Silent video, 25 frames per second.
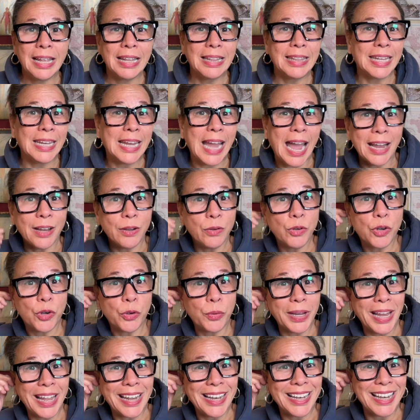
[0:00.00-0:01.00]
The guy who
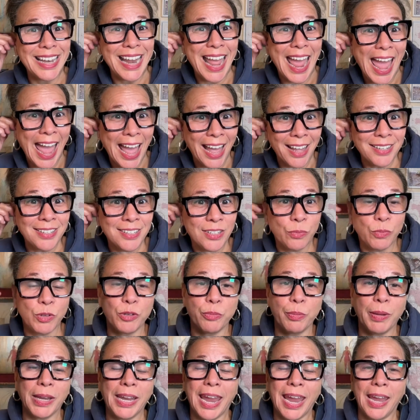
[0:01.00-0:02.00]
created EST,
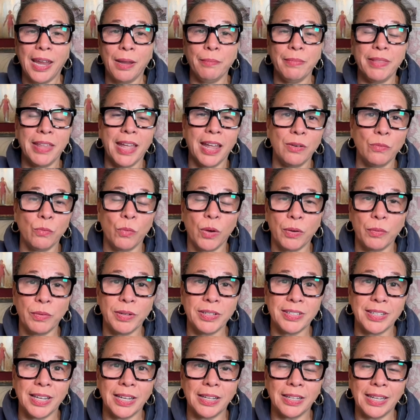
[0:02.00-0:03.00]
which became then, what
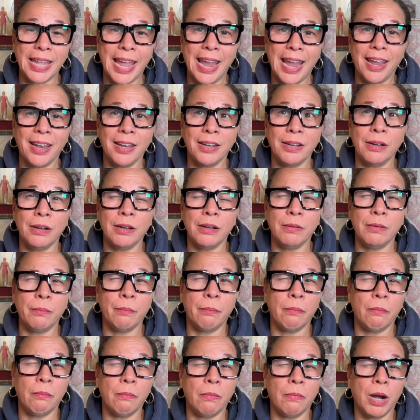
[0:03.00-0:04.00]
was it,
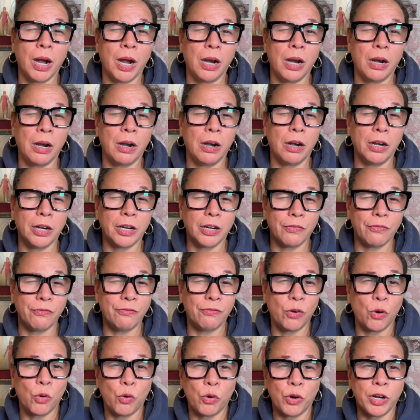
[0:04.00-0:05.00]
Landmark
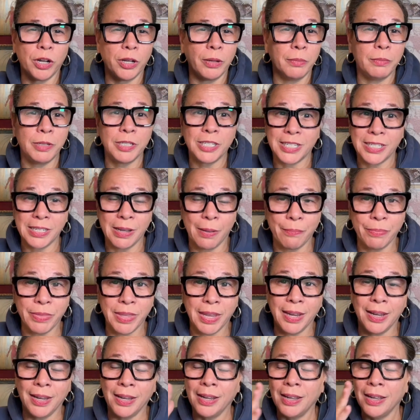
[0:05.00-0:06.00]
Forum or
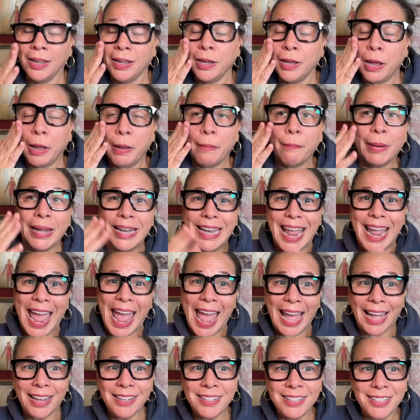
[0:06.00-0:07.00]
something, but
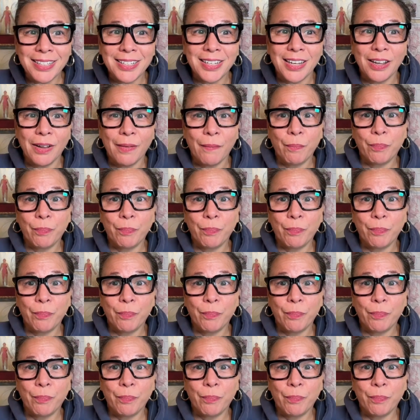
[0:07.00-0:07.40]
EST